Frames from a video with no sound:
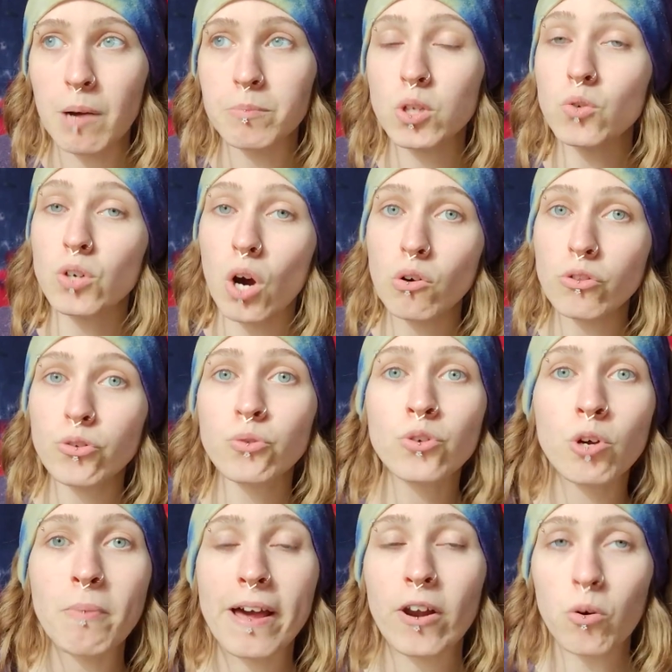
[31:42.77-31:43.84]
you go through,
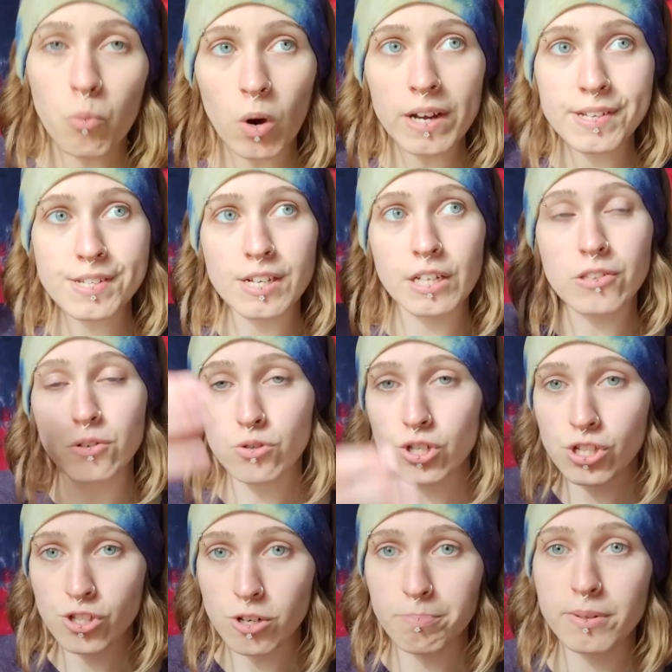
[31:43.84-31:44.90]
no matter what
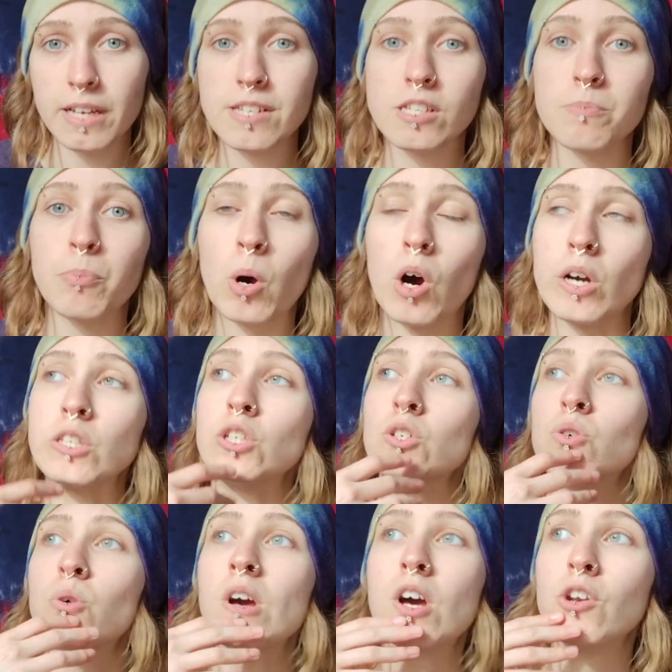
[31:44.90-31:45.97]
illusions are placed upon you,